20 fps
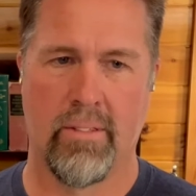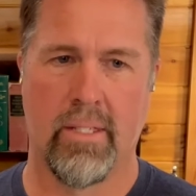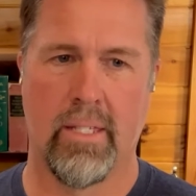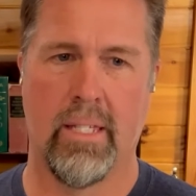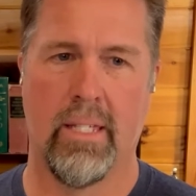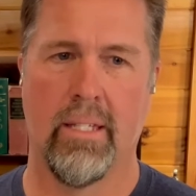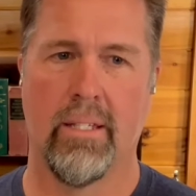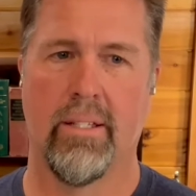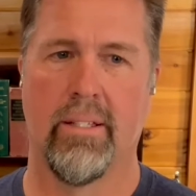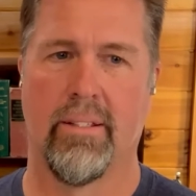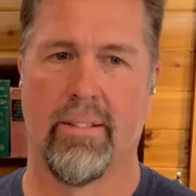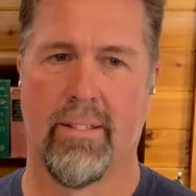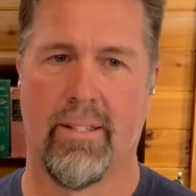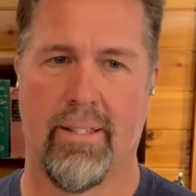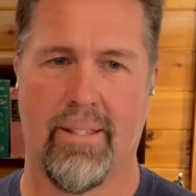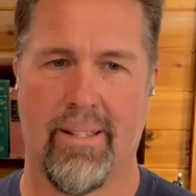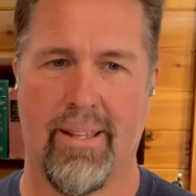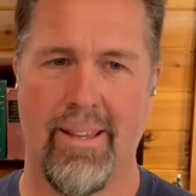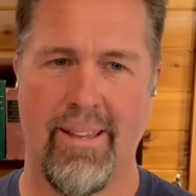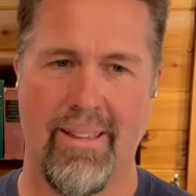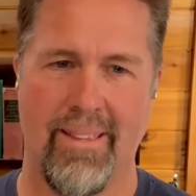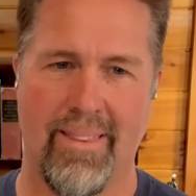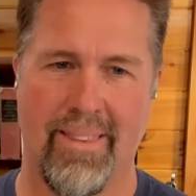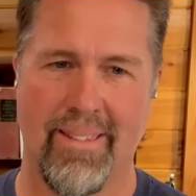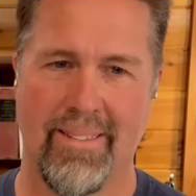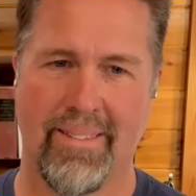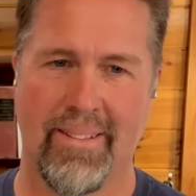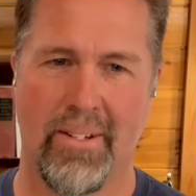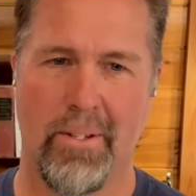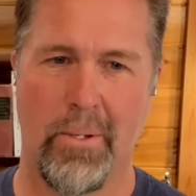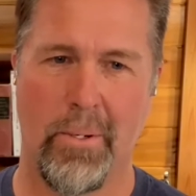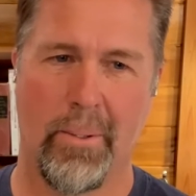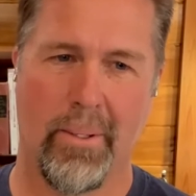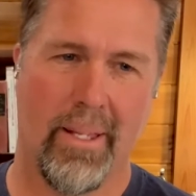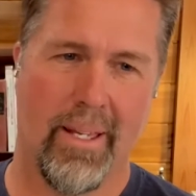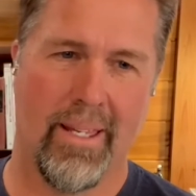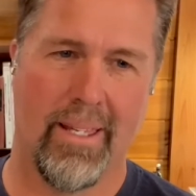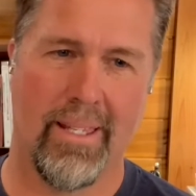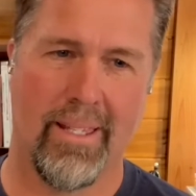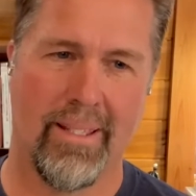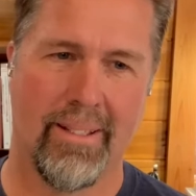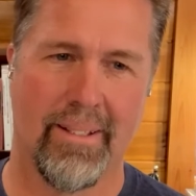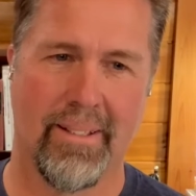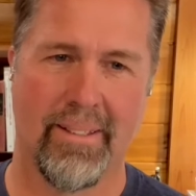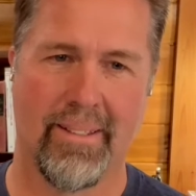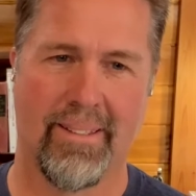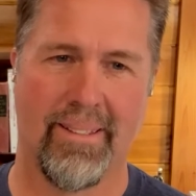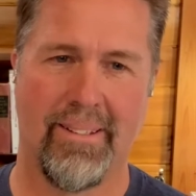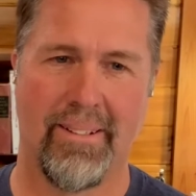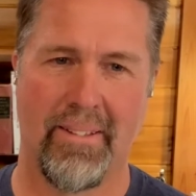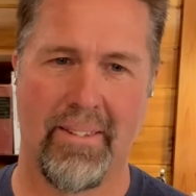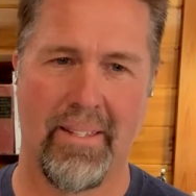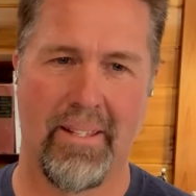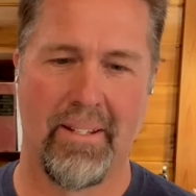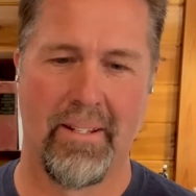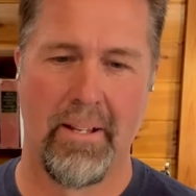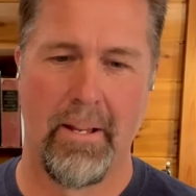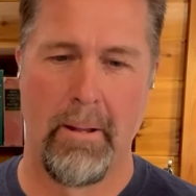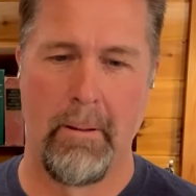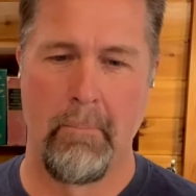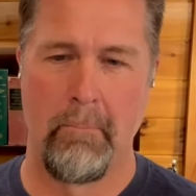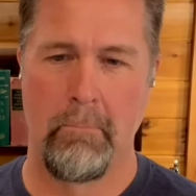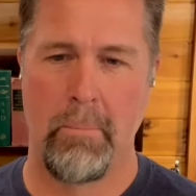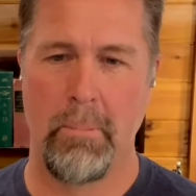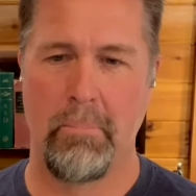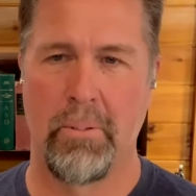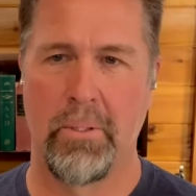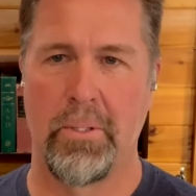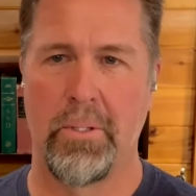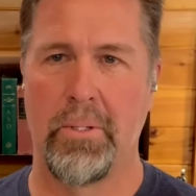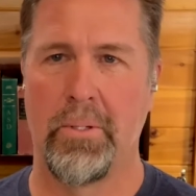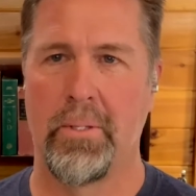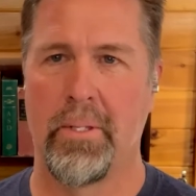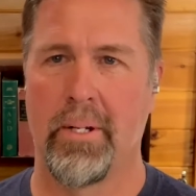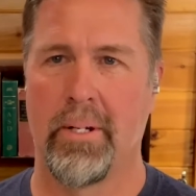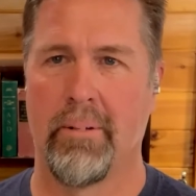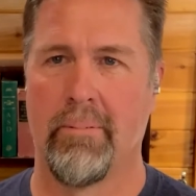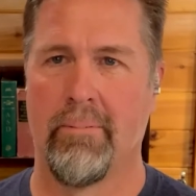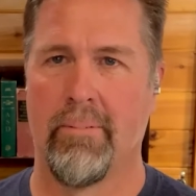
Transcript: guilt, this underlying guilt, that people knew their